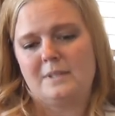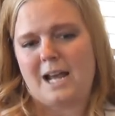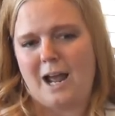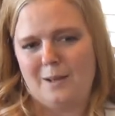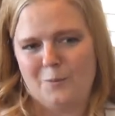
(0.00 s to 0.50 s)

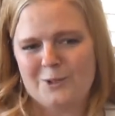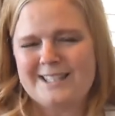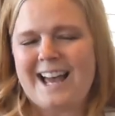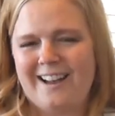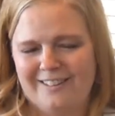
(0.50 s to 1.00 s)
Time will
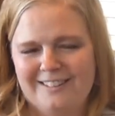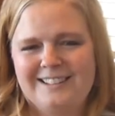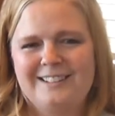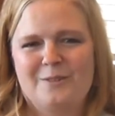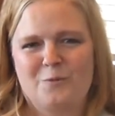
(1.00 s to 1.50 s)
tell,
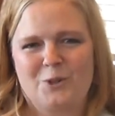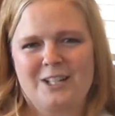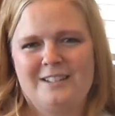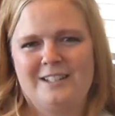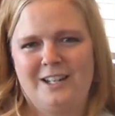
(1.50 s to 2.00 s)
and we'll
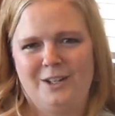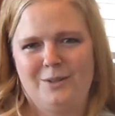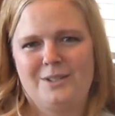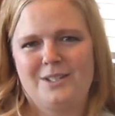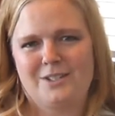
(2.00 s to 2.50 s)

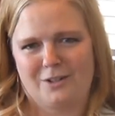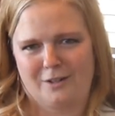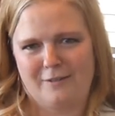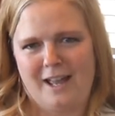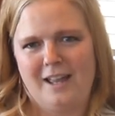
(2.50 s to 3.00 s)
continue to
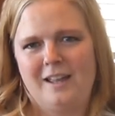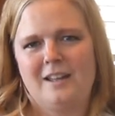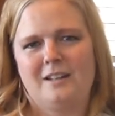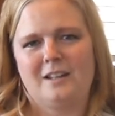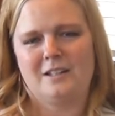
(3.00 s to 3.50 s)

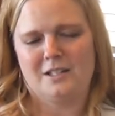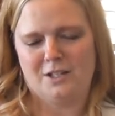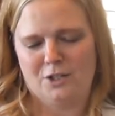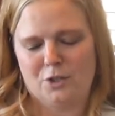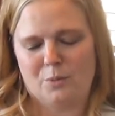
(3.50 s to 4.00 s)
survey and
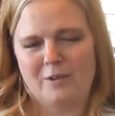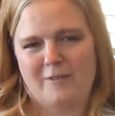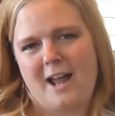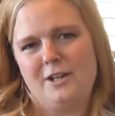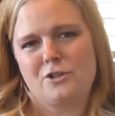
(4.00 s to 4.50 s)
continue to
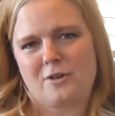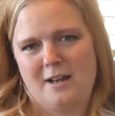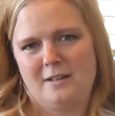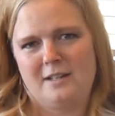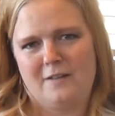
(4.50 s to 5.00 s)
provide
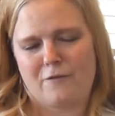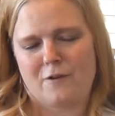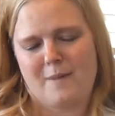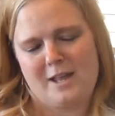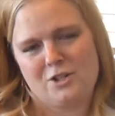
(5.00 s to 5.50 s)
trend
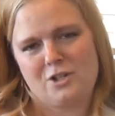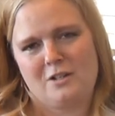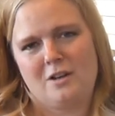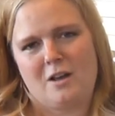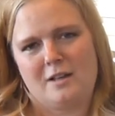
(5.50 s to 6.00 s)

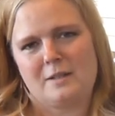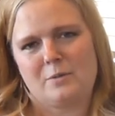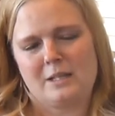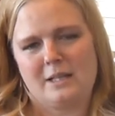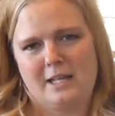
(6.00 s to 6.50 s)
information as
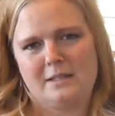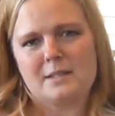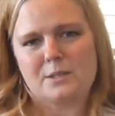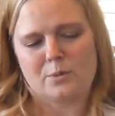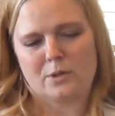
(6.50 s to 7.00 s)
it
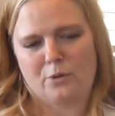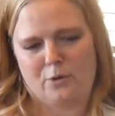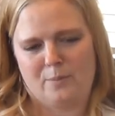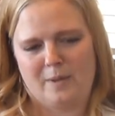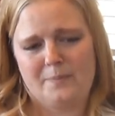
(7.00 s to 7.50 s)
relates to
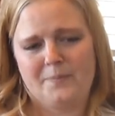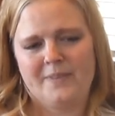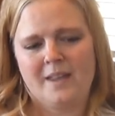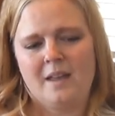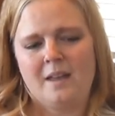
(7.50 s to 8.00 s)
recruitment.
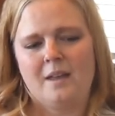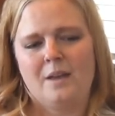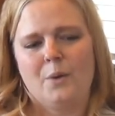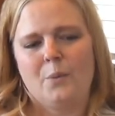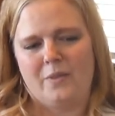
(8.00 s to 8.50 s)

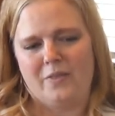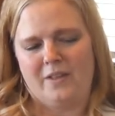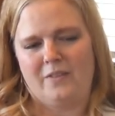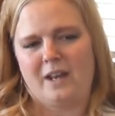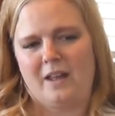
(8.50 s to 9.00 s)
One
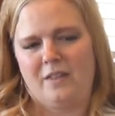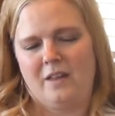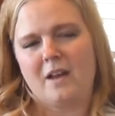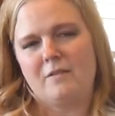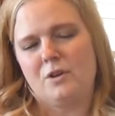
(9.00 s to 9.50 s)
thing that I
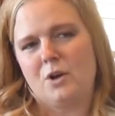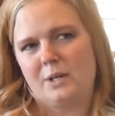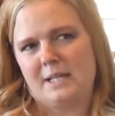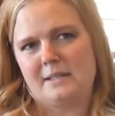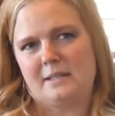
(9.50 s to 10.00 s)
think I've
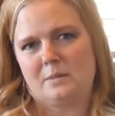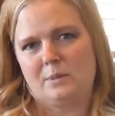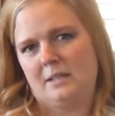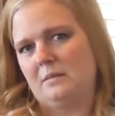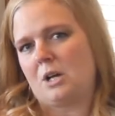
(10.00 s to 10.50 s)
noticed as
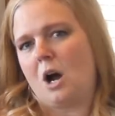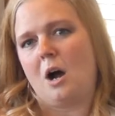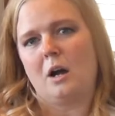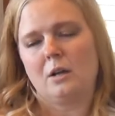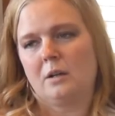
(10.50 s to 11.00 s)
we
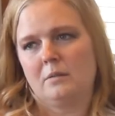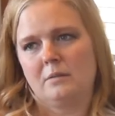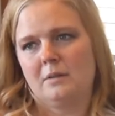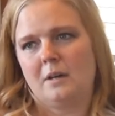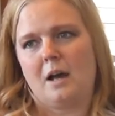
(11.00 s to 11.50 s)
talk
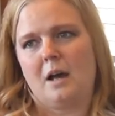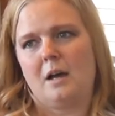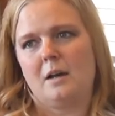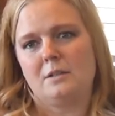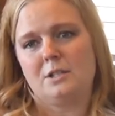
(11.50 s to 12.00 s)

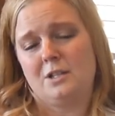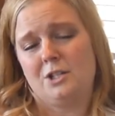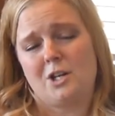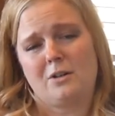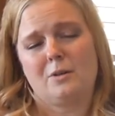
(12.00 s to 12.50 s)
to
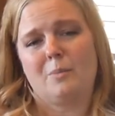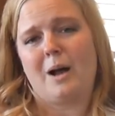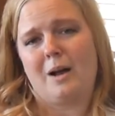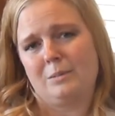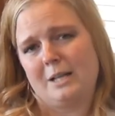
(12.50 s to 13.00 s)
the general
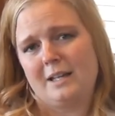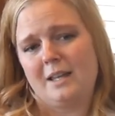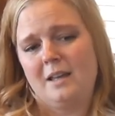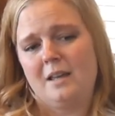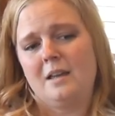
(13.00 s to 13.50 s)
public,